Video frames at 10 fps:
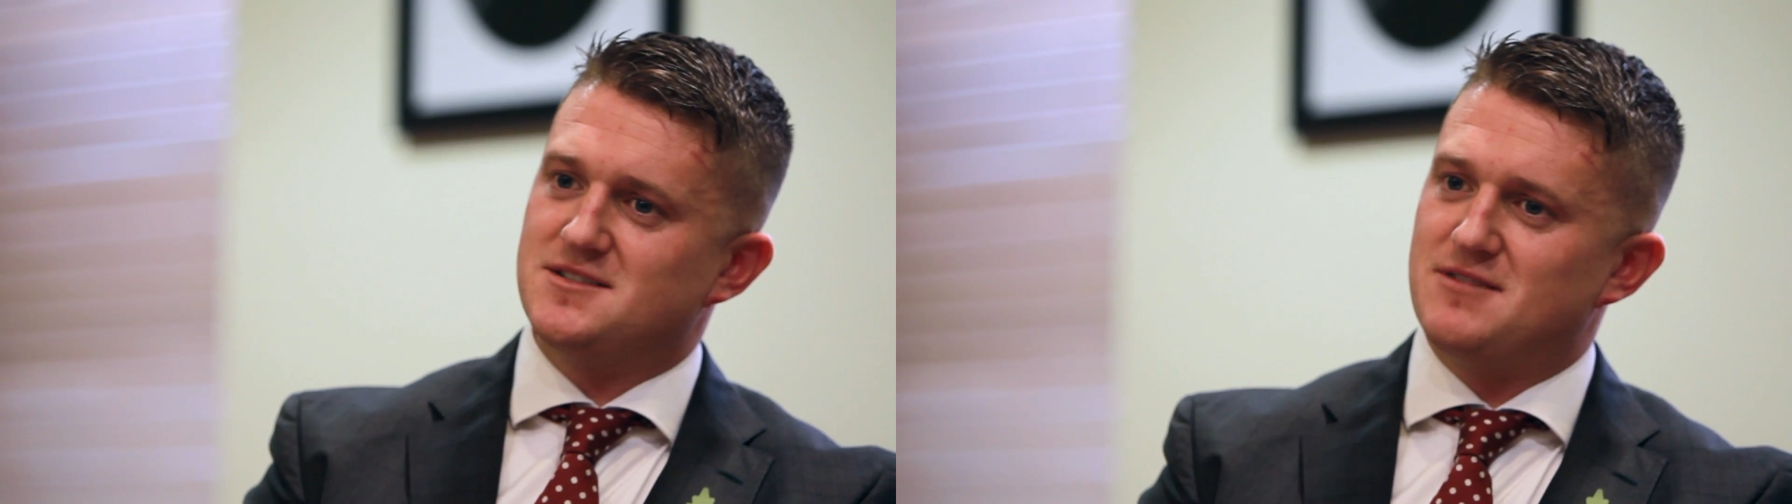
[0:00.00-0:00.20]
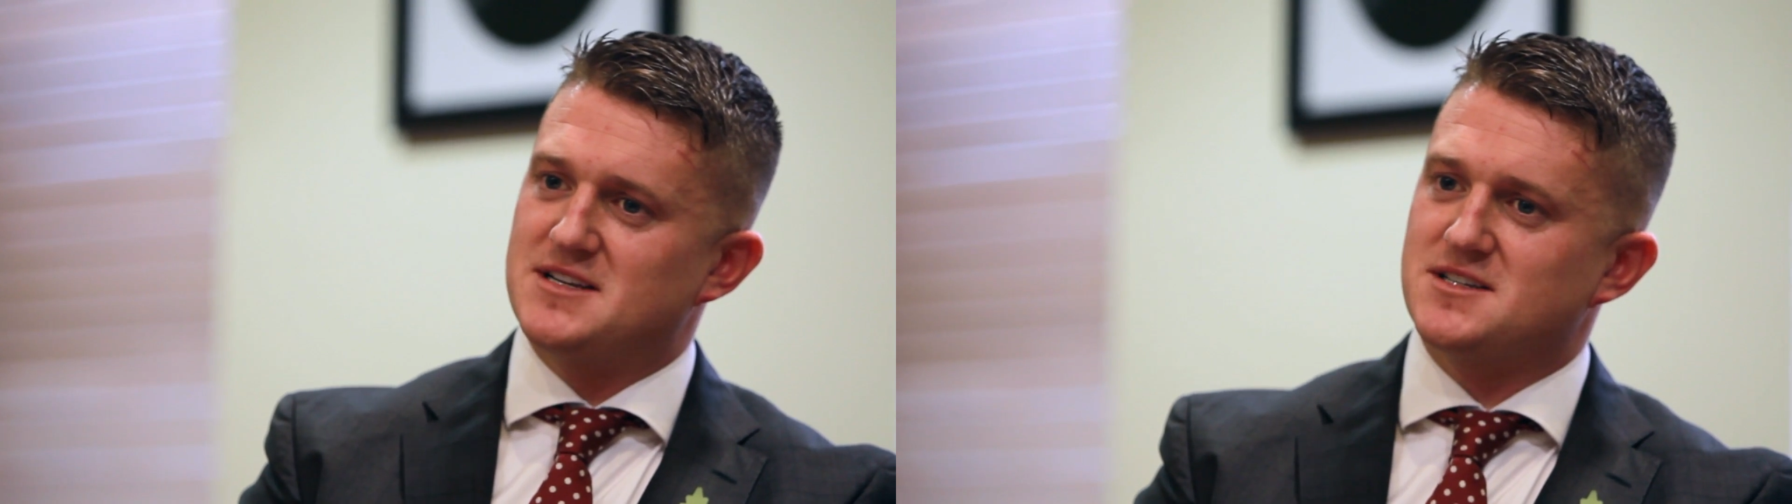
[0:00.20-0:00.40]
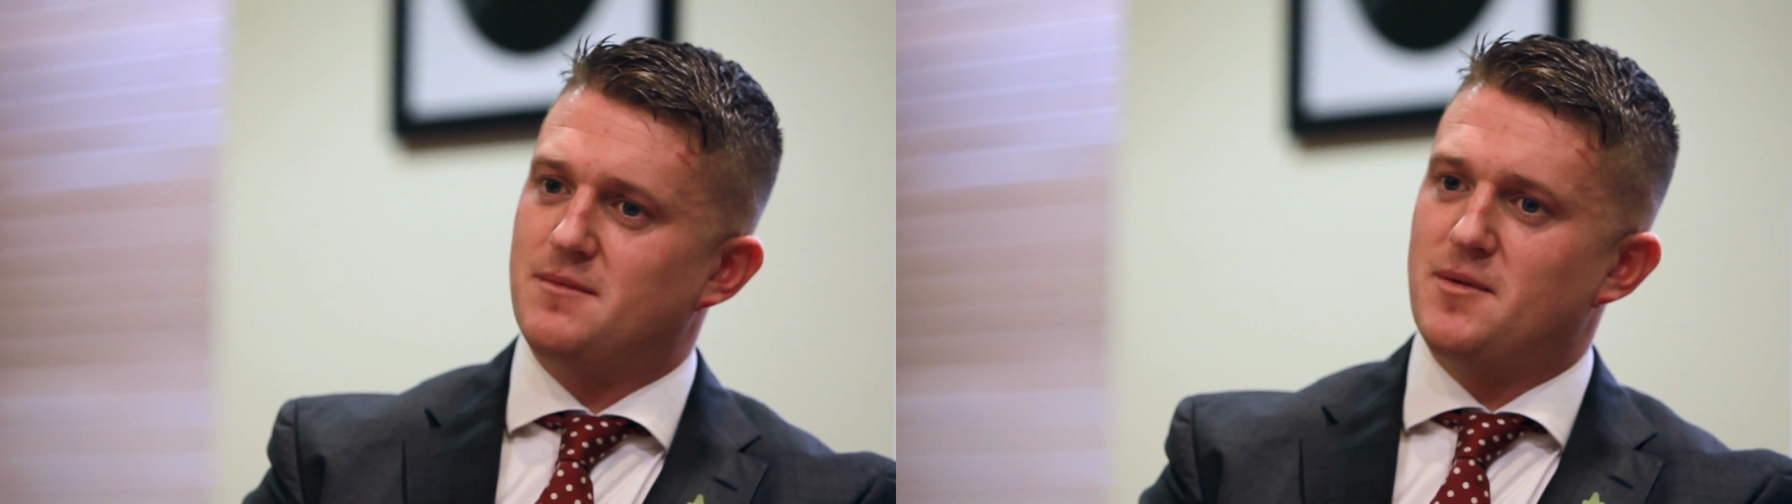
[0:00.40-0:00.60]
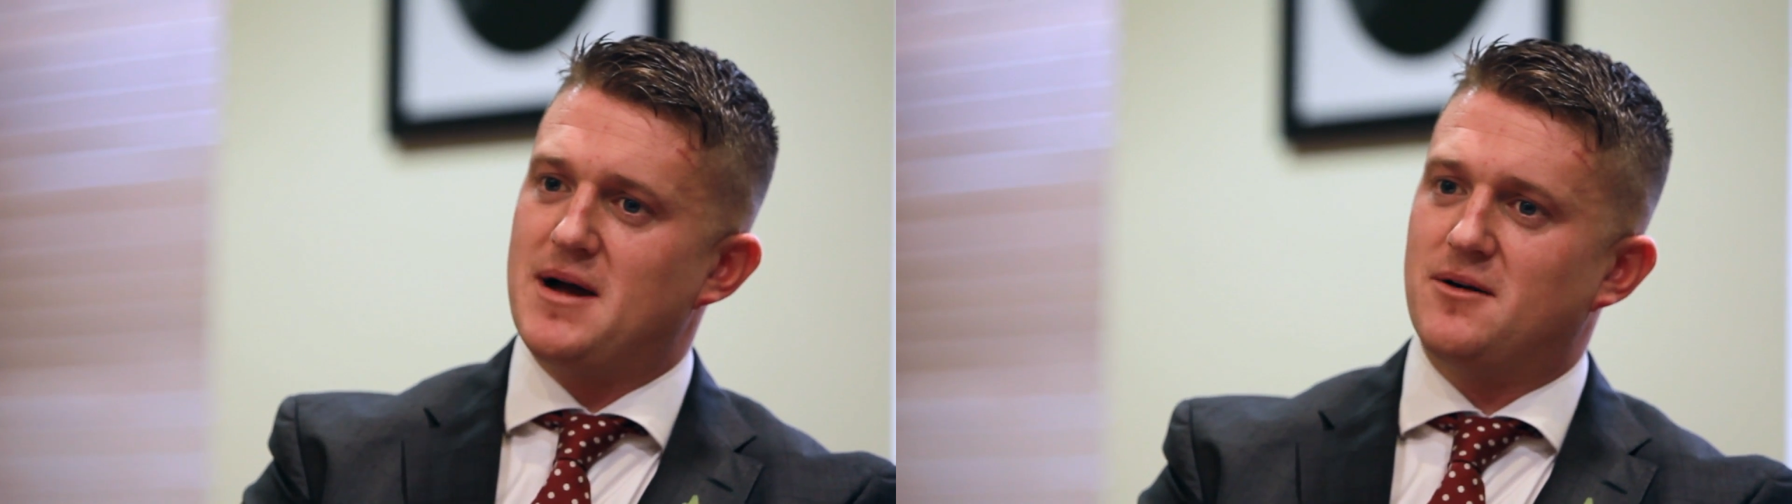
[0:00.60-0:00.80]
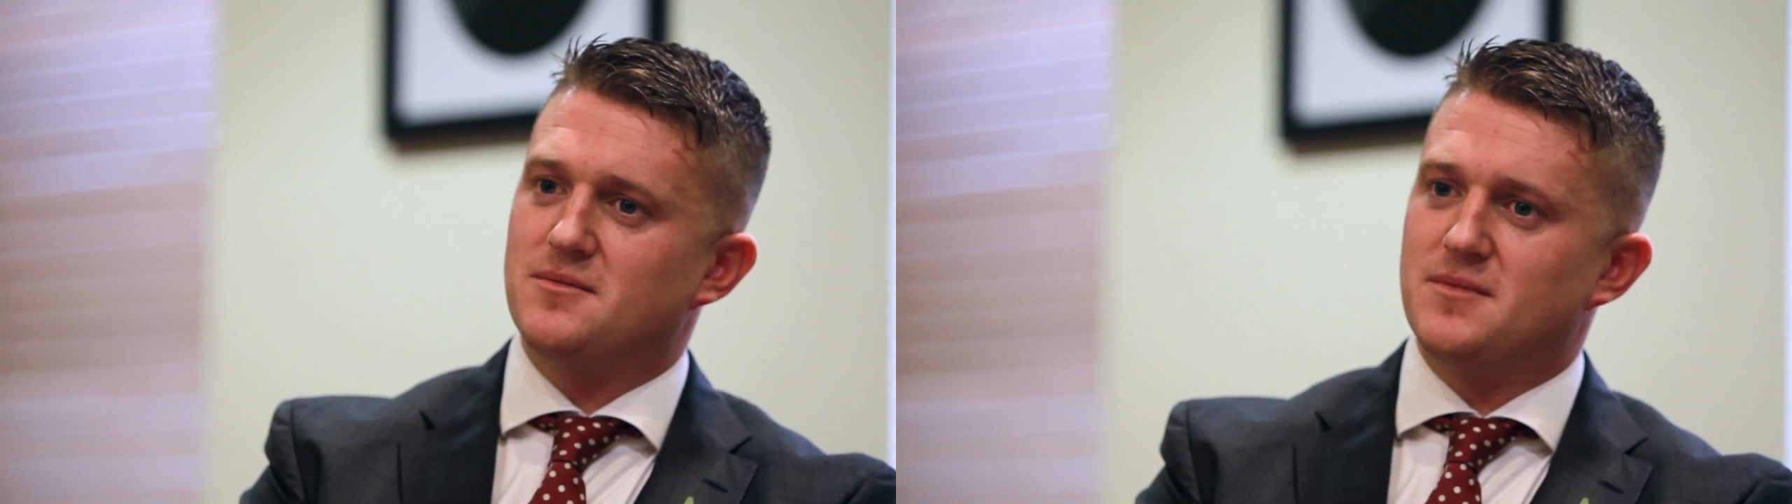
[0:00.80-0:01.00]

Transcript: arrests come about.